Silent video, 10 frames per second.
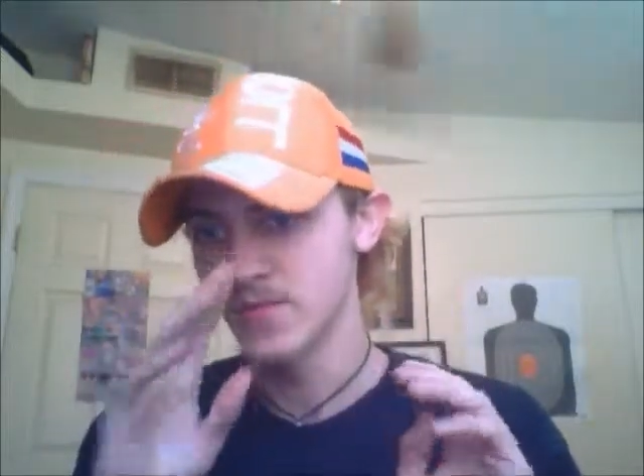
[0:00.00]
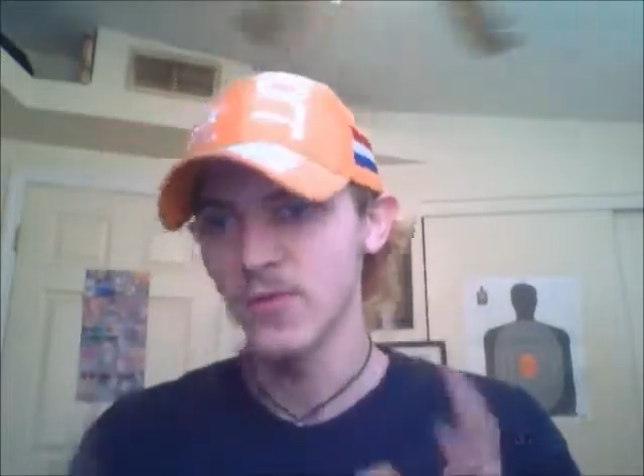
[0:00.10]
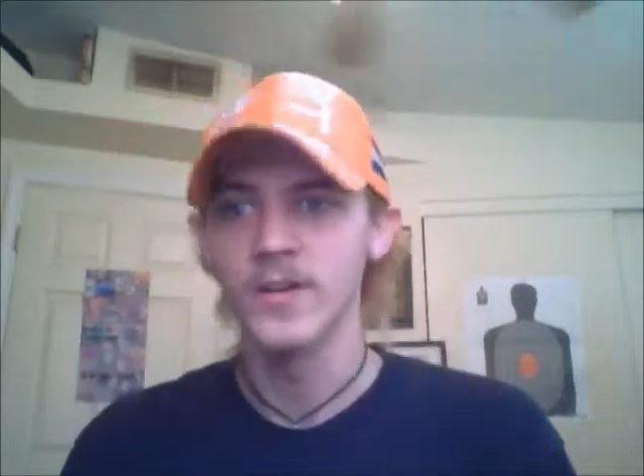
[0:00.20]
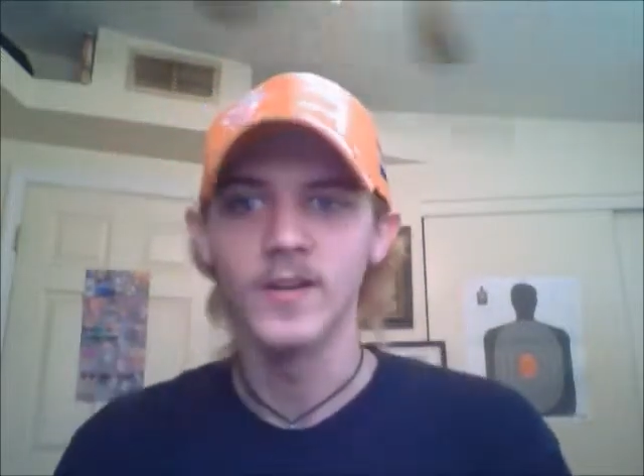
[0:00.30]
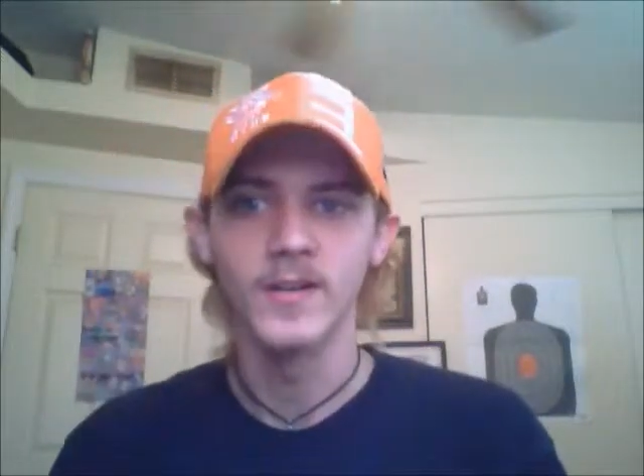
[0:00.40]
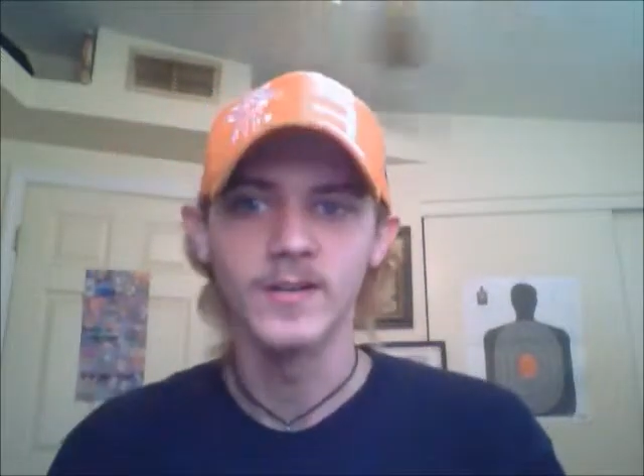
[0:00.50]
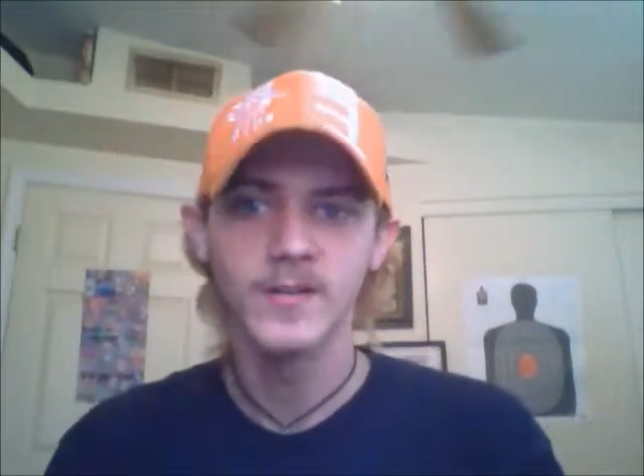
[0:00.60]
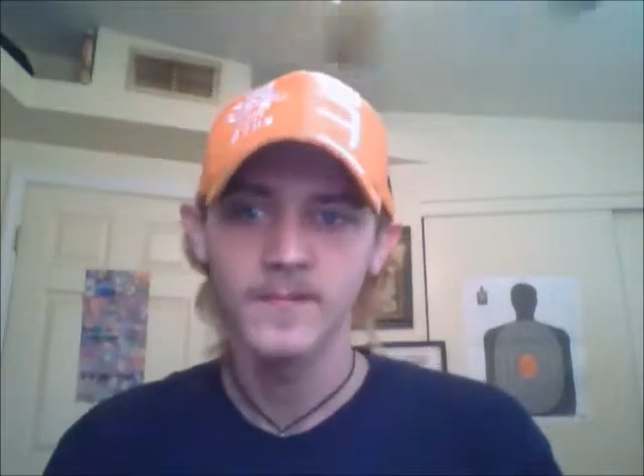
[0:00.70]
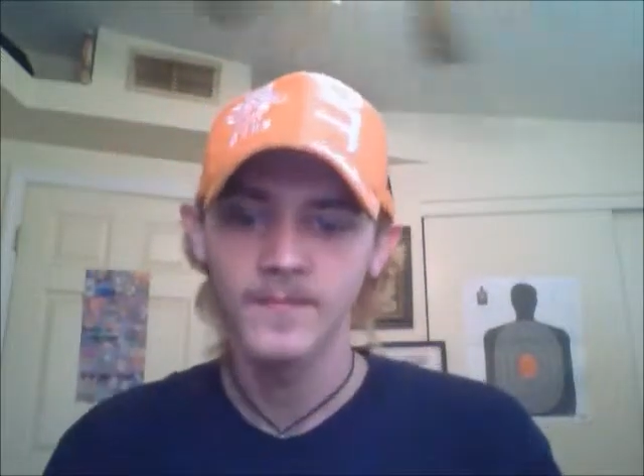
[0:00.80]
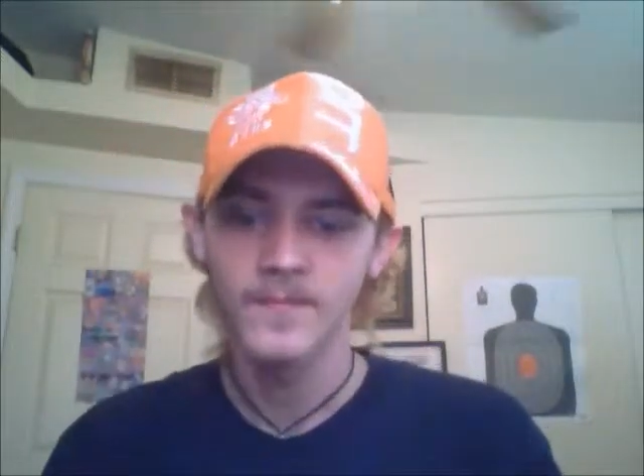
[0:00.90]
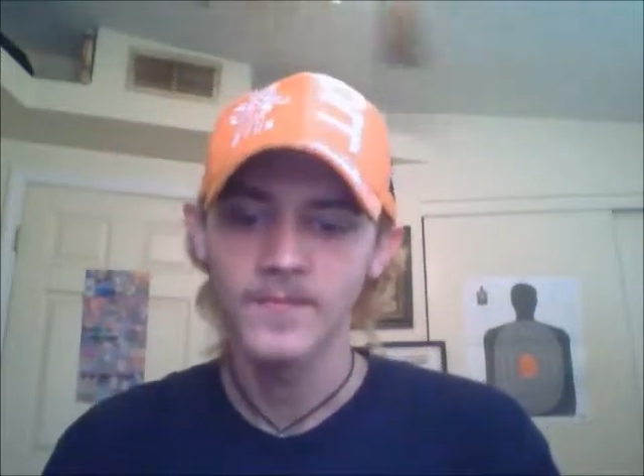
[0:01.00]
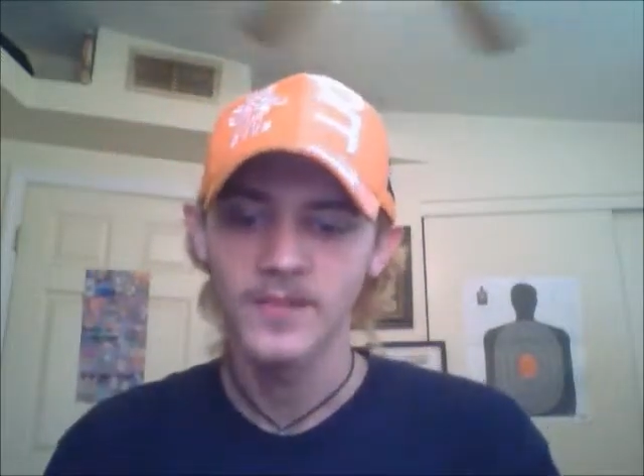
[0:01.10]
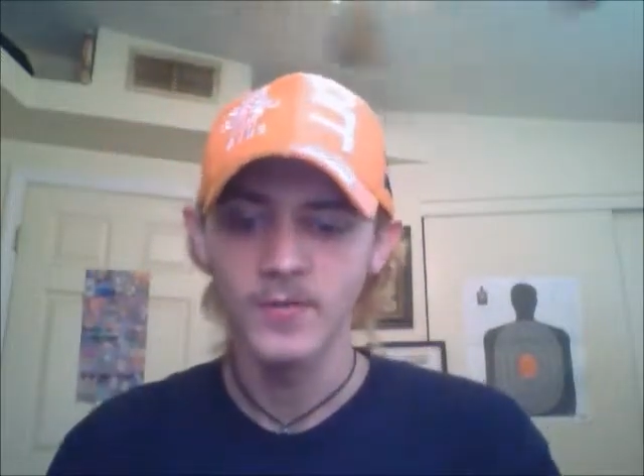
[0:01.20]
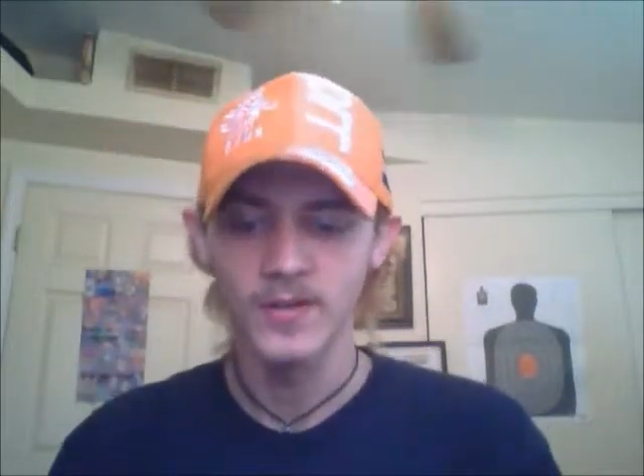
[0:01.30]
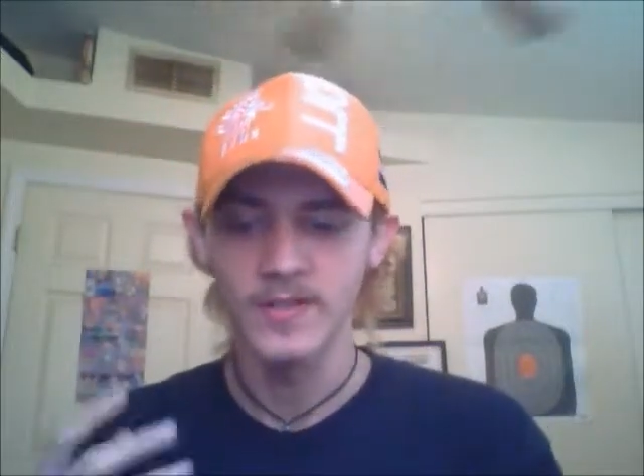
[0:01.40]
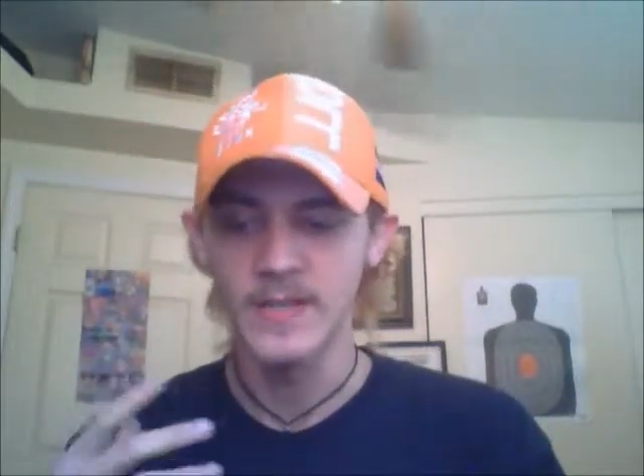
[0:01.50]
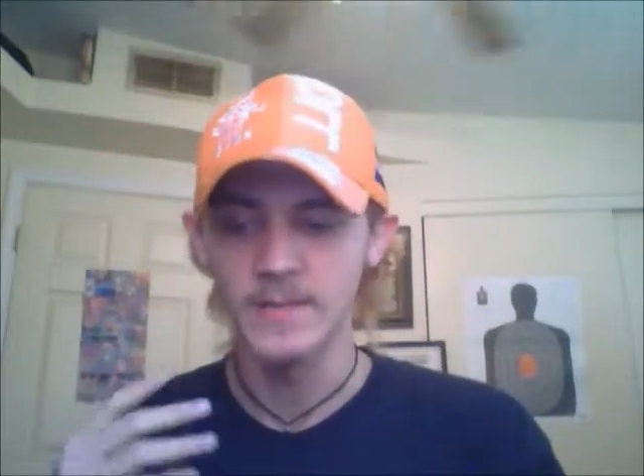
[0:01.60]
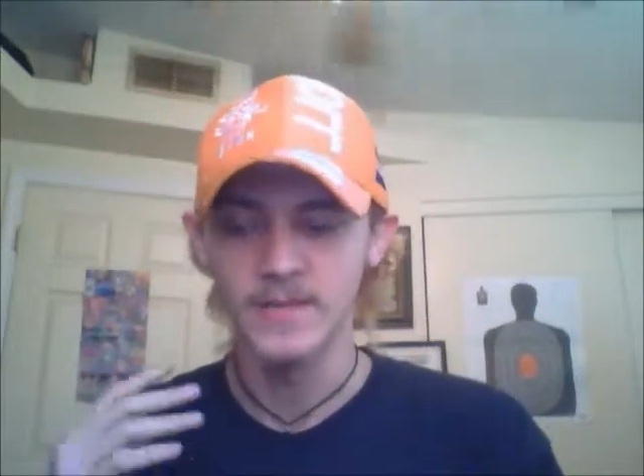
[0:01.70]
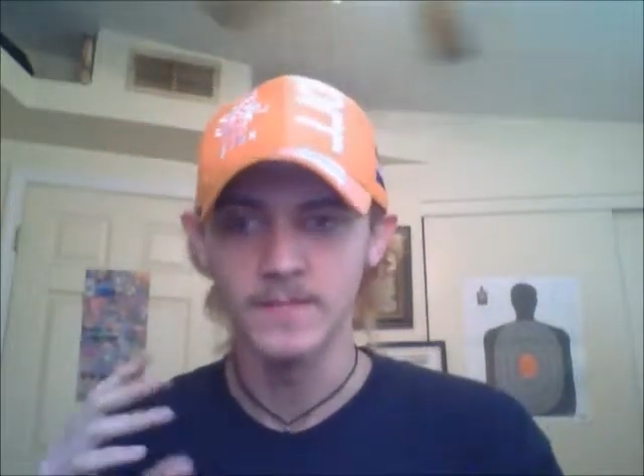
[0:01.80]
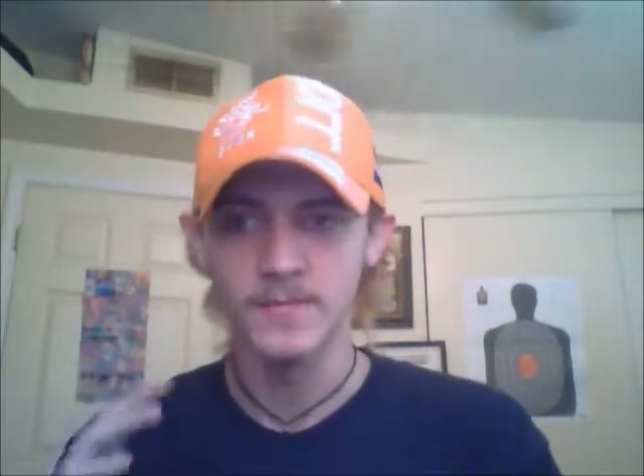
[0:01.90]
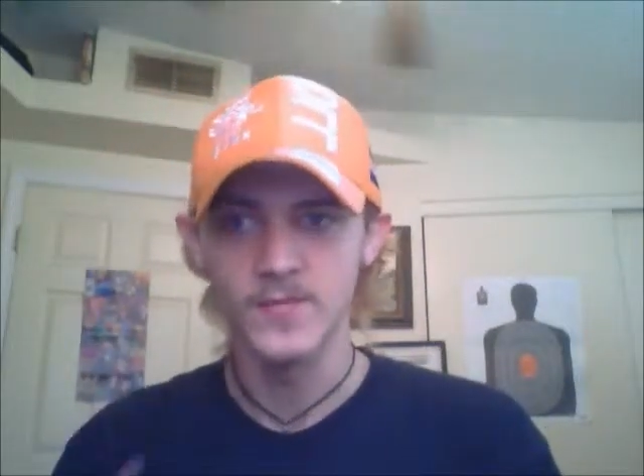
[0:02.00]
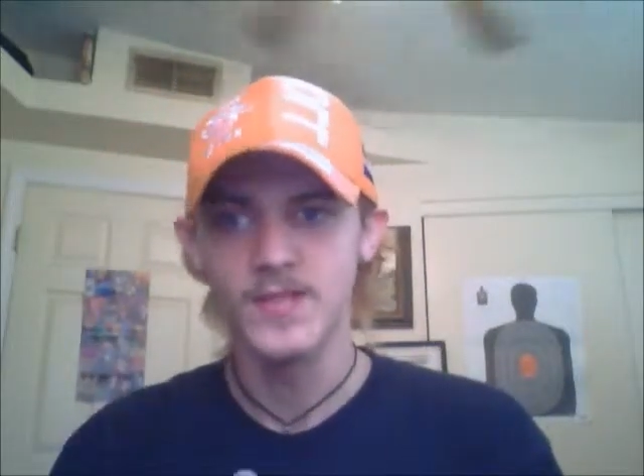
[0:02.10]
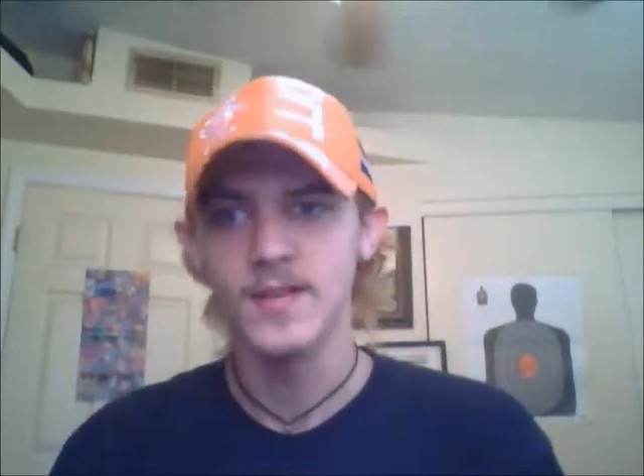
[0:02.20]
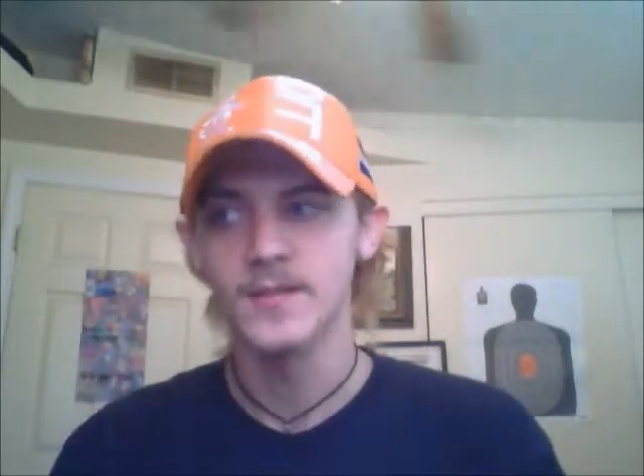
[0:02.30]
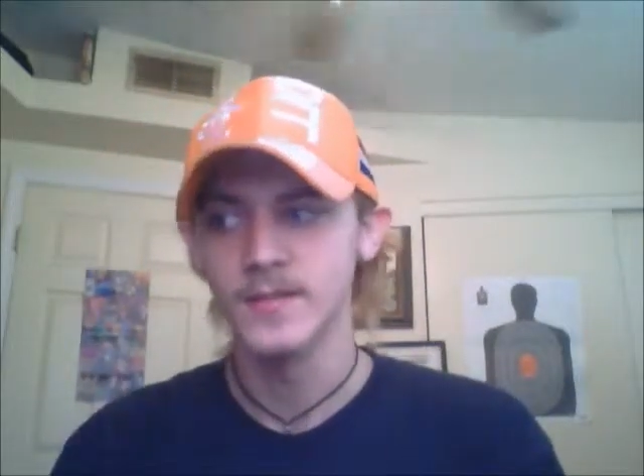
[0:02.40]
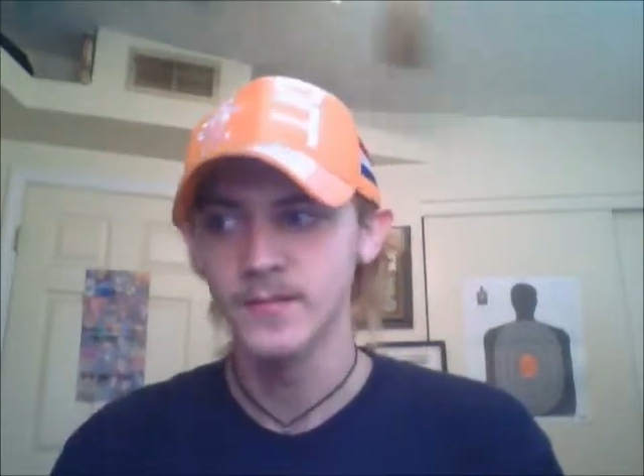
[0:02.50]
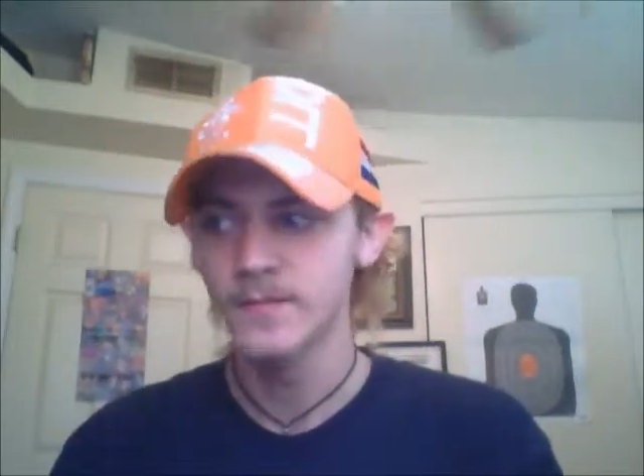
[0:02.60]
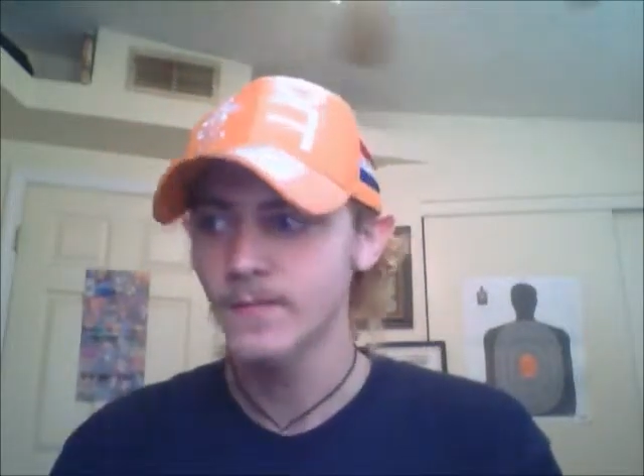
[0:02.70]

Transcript: organized. You want to keep them protected.